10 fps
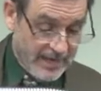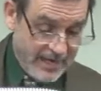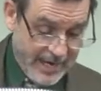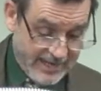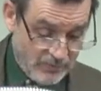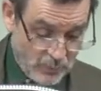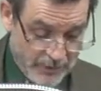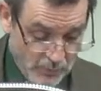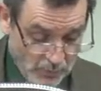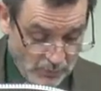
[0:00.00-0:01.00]
And, and
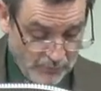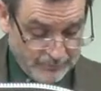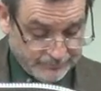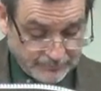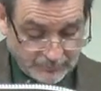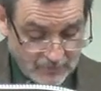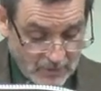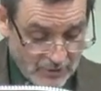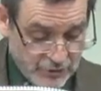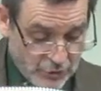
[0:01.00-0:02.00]
we will
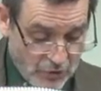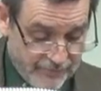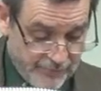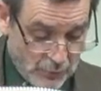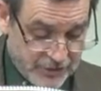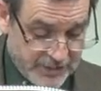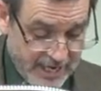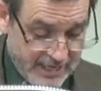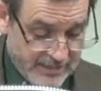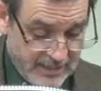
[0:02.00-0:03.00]
start in verse
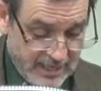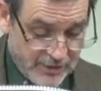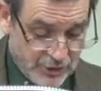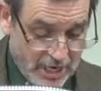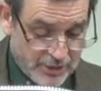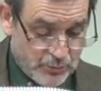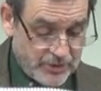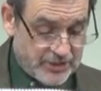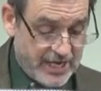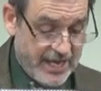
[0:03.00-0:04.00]
10. And
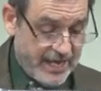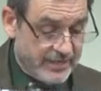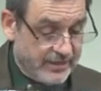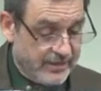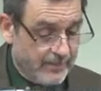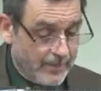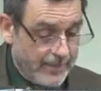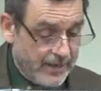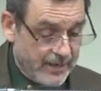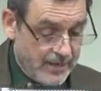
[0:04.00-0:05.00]
Joshua said,
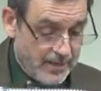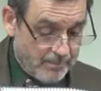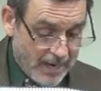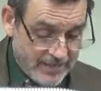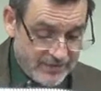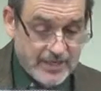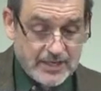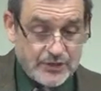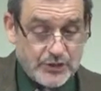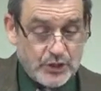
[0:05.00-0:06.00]
By
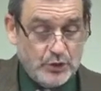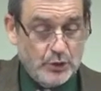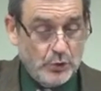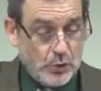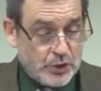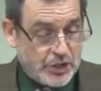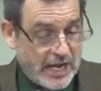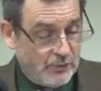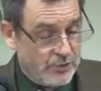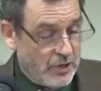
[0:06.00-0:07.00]
this you
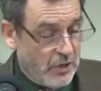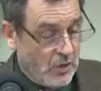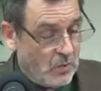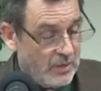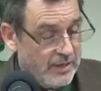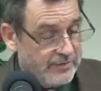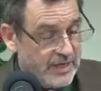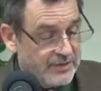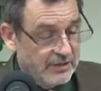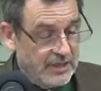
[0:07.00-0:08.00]
shall know
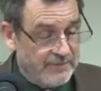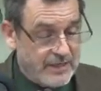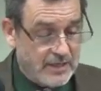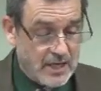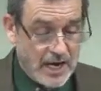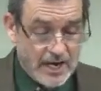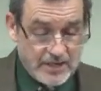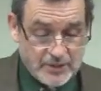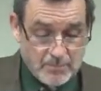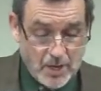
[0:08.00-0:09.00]
that the living God
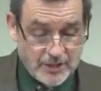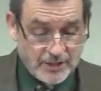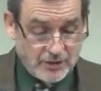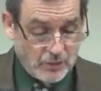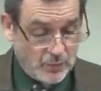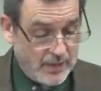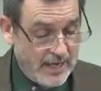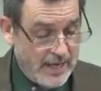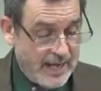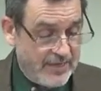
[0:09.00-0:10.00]
is among you,
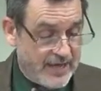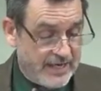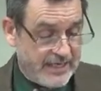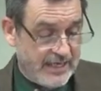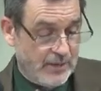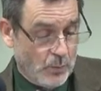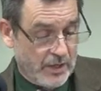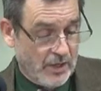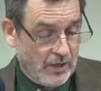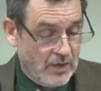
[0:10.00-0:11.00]
and that he
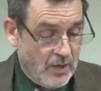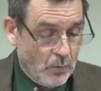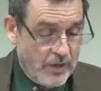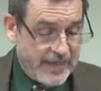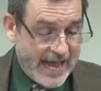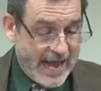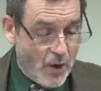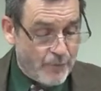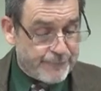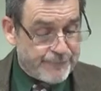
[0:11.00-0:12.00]
will
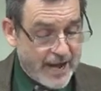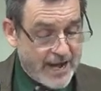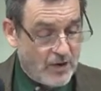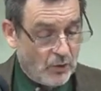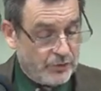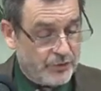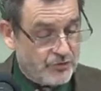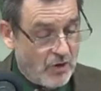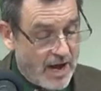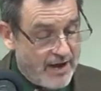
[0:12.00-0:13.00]
without fail
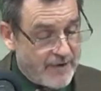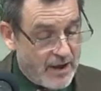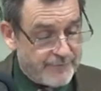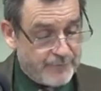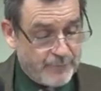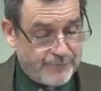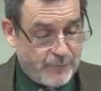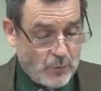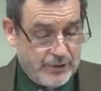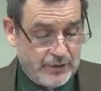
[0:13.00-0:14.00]
drive out from
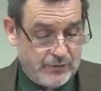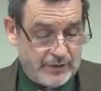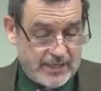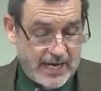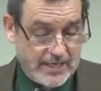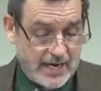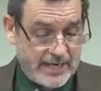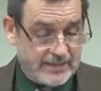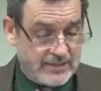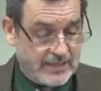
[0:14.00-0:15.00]
before you the
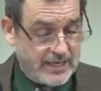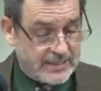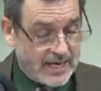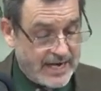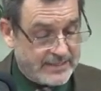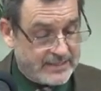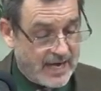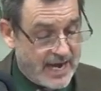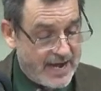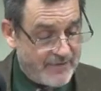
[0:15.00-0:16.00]
Canaanites, the Hittites,
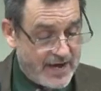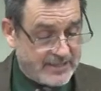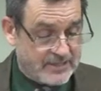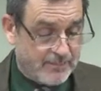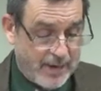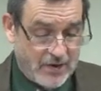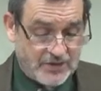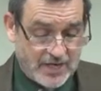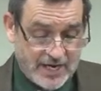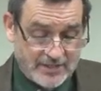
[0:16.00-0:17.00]
the Hivites, the
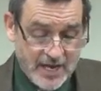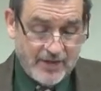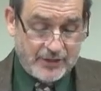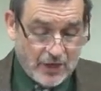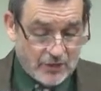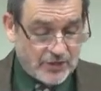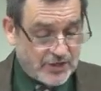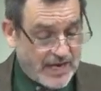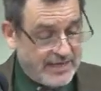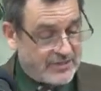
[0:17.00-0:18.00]
Perizzites, the
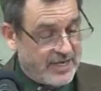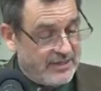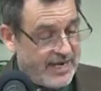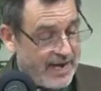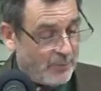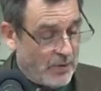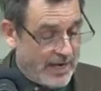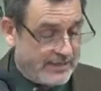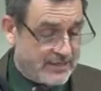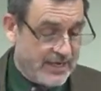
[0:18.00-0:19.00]
Girgashites, and the
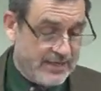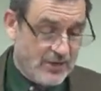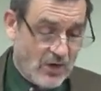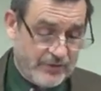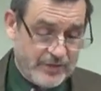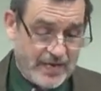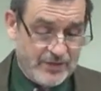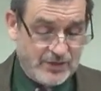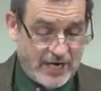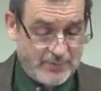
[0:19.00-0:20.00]
Amorites, and the, and
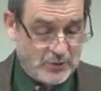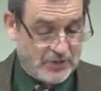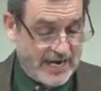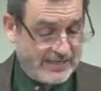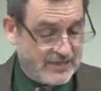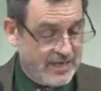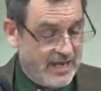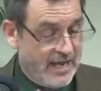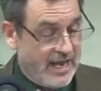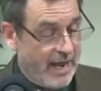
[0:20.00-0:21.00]
the Jebusites.
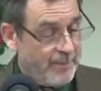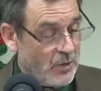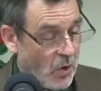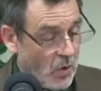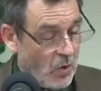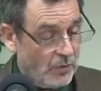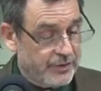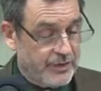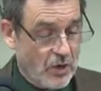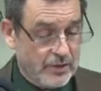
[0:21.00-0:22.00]
And behold,
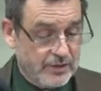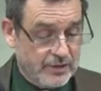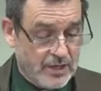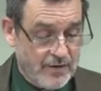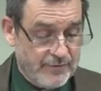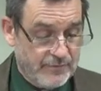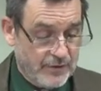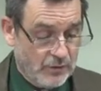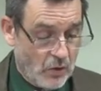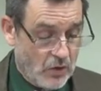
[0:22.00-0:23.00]
the ark of the covenant of
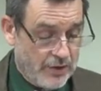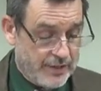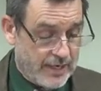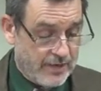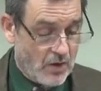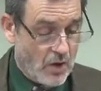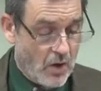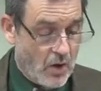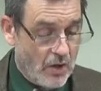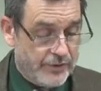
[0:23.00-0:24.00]
the Lord, and
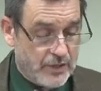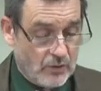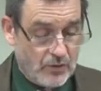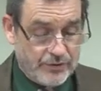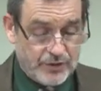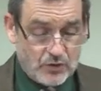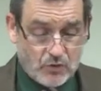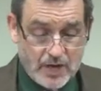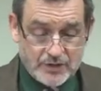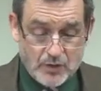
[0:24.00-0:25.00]
all the earth is
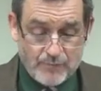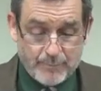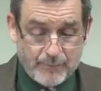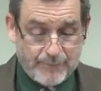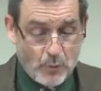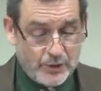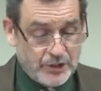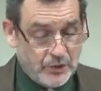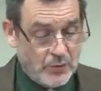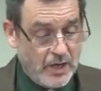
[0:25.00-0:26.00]
crossing over before
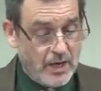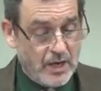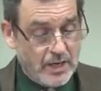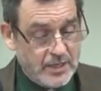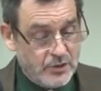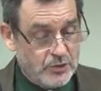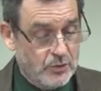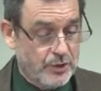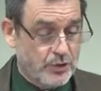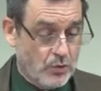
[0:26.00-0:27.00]
you
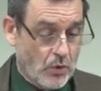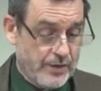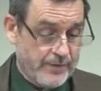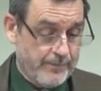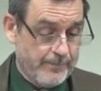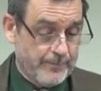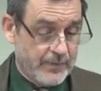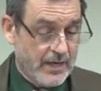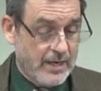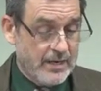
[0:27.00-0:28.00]
into the Jordan.
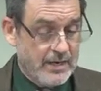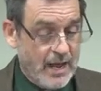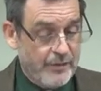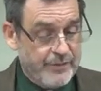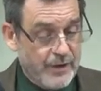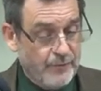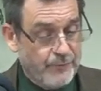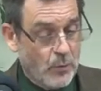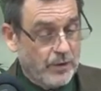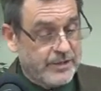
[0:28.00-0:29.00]
Now
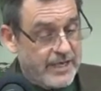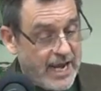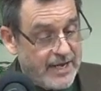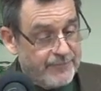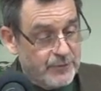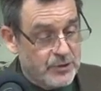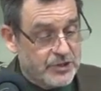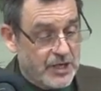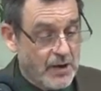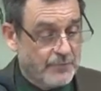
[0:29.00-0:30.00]
therefore, take for
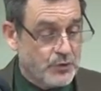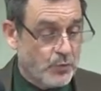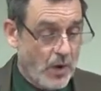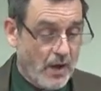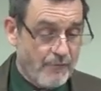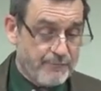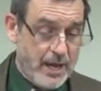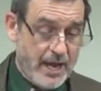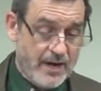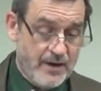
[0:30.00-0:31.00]
yourselves twelve
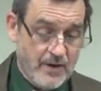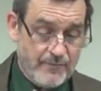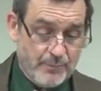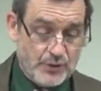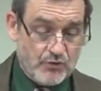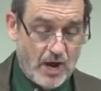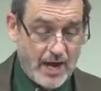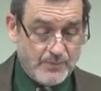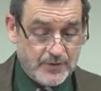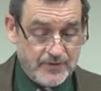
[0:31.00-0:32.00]
men from the
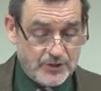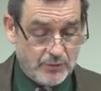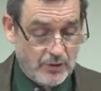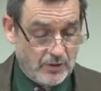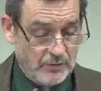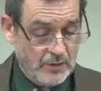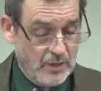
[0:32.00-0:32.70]
tribes of Israel,